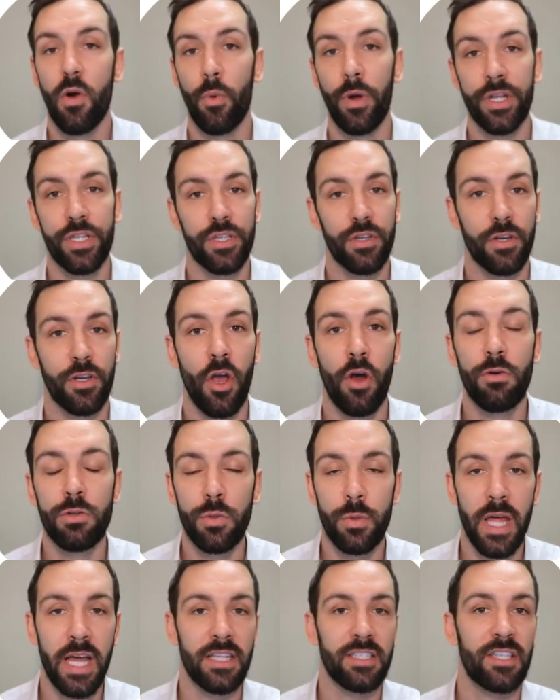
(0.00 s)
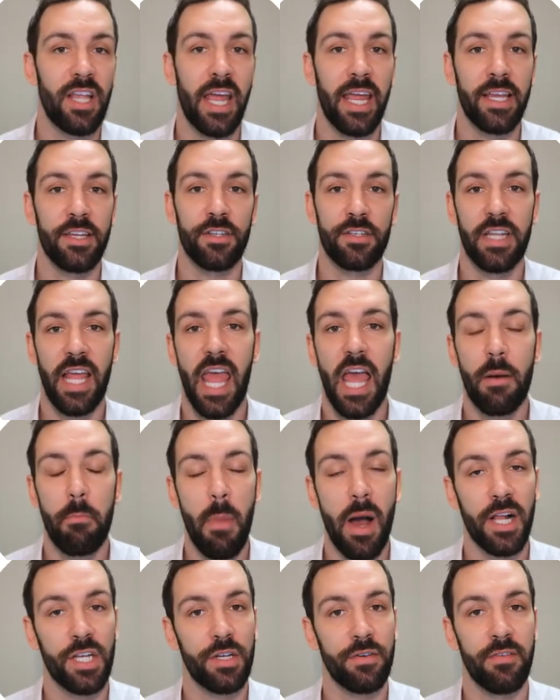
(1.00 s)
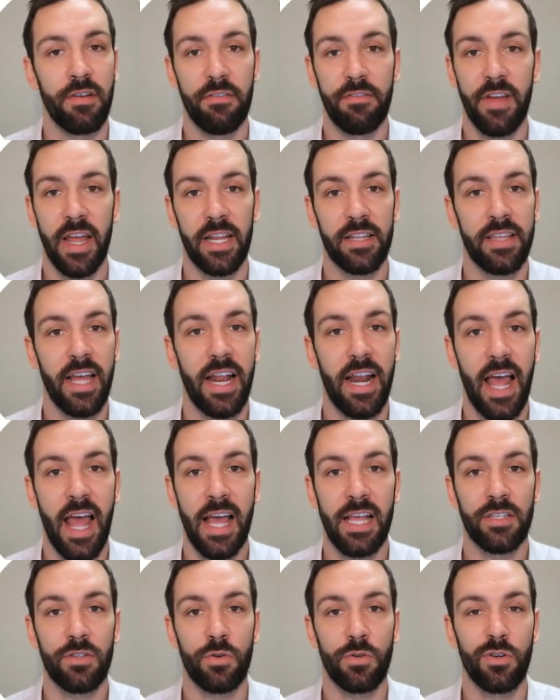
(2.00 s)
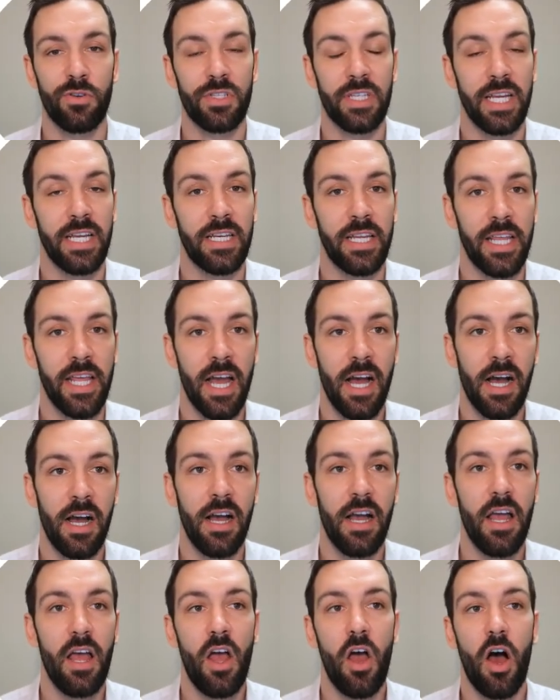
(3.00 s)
which goes without saying just how much of an effect that has on your CTR,